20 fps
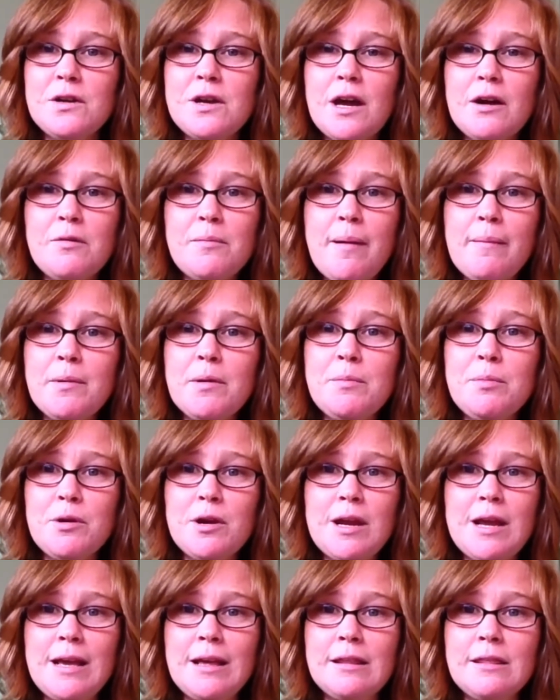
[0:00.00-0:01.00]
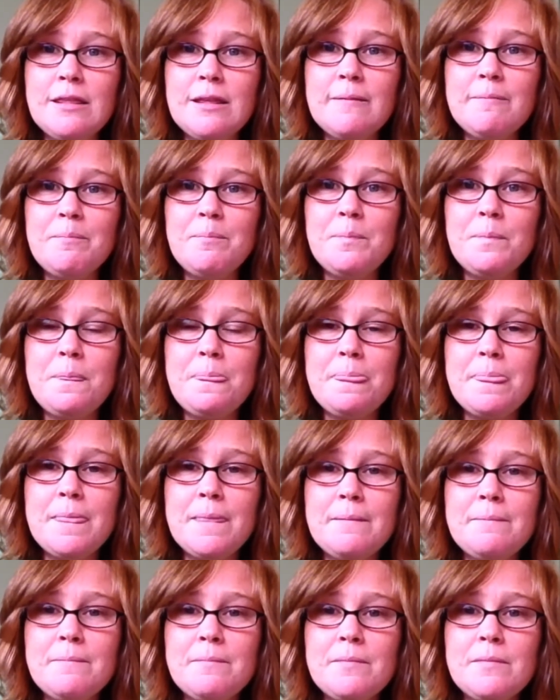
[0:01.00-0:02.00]
You got to remember to breathe.
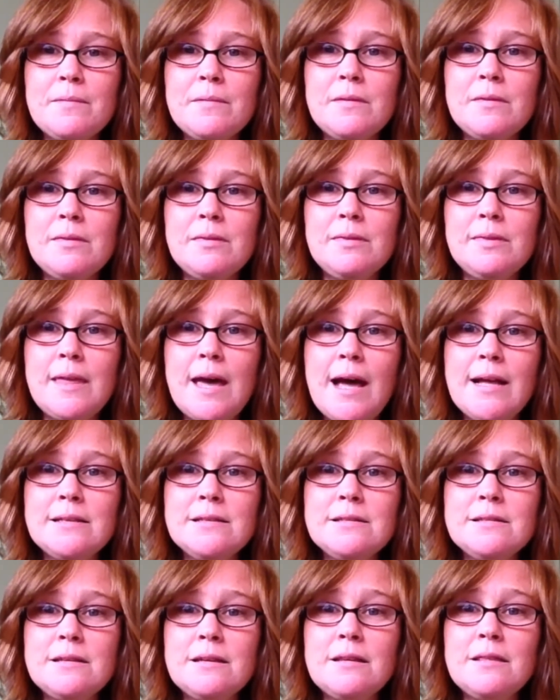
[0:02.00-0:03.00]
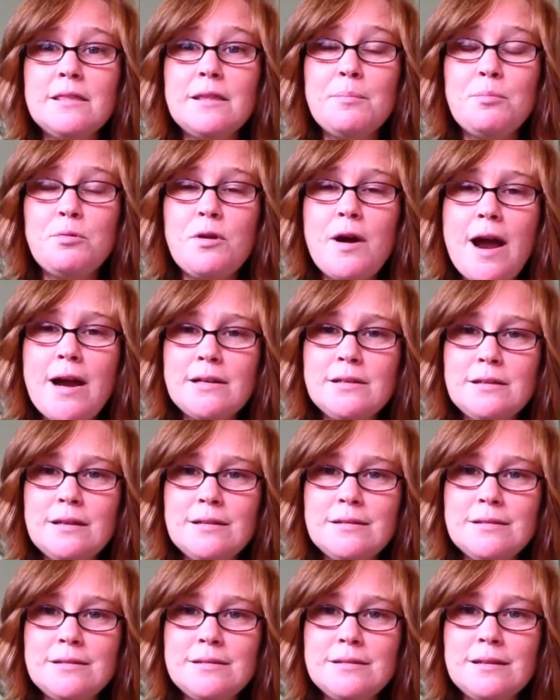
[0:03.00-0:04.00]
That's the
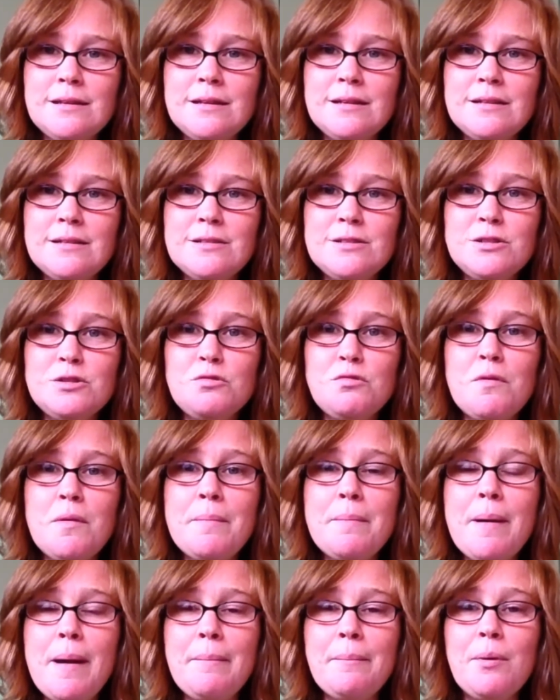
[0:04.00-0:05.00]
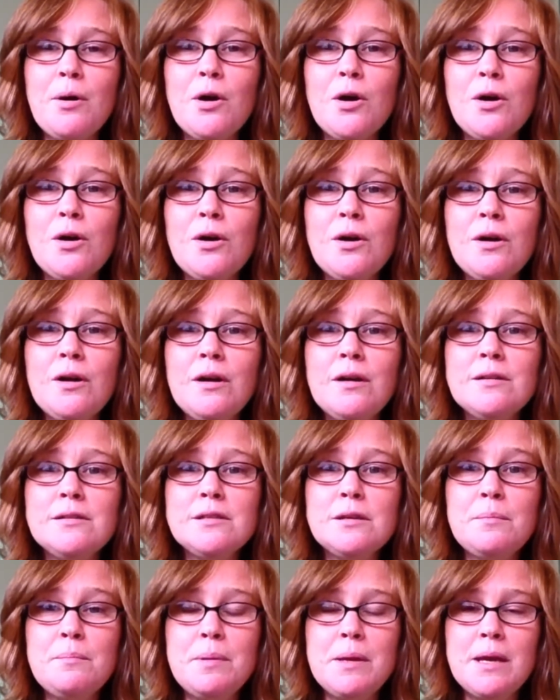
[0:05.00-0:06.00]
practice. To remember
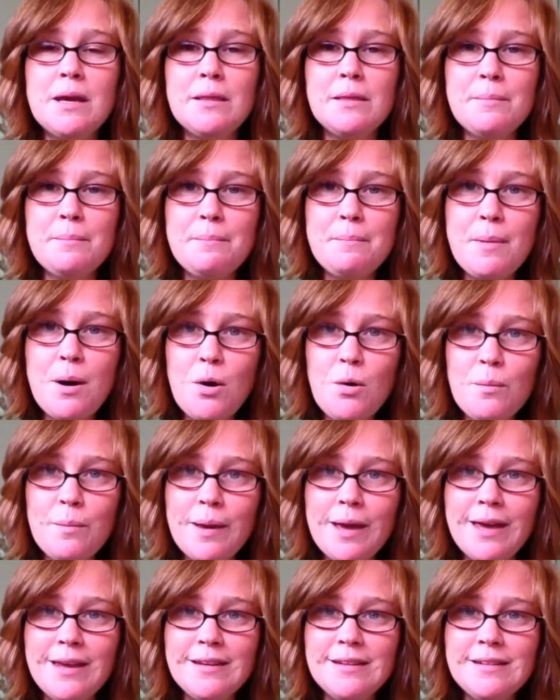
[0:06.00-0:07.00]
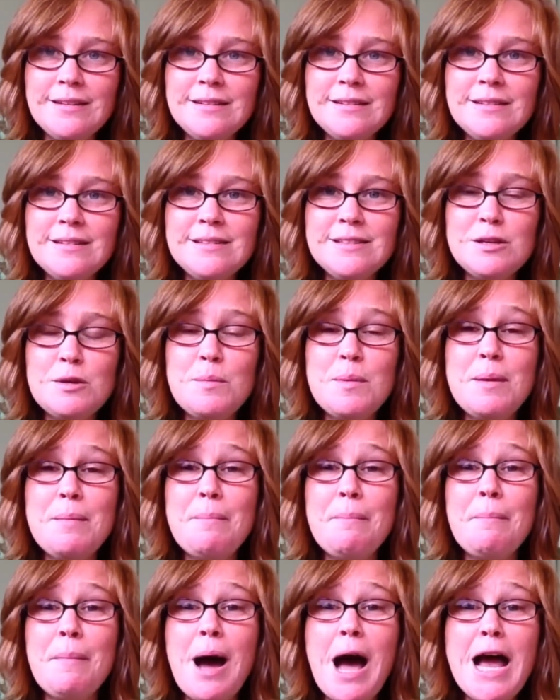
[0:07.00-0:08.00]
to be in the moment, to be
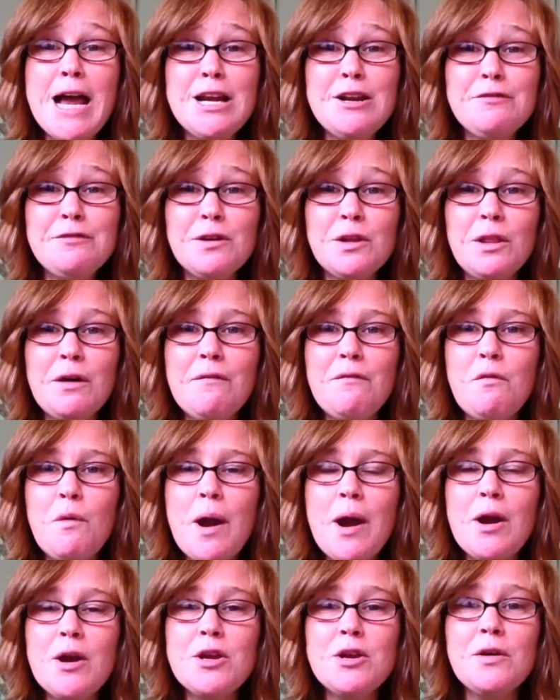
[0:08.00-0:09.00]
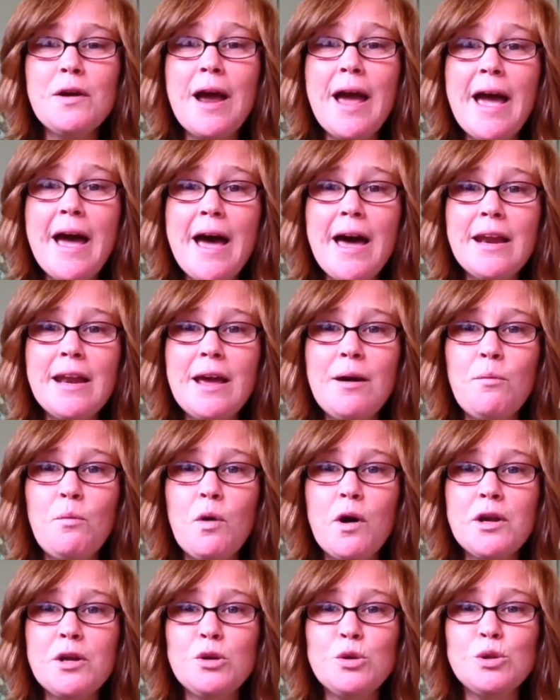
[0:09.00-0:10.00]
mindful of where you're at and
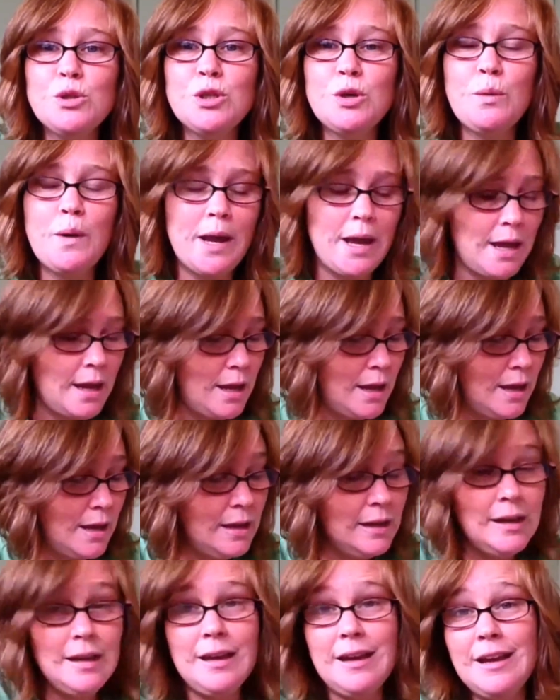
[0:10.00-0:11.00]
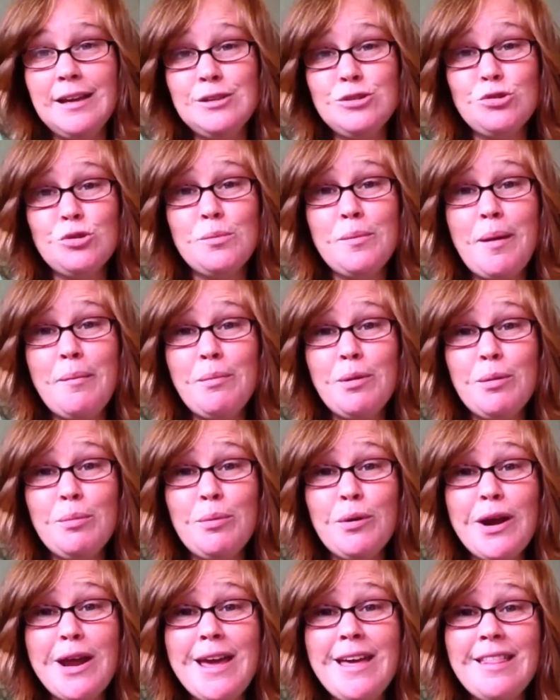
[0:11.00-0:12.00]
what you're doing, and to remember to
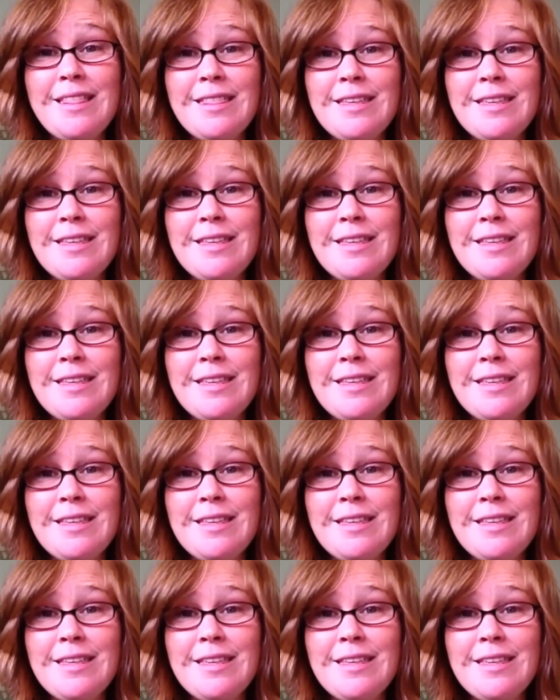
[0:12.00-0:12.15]
breathe.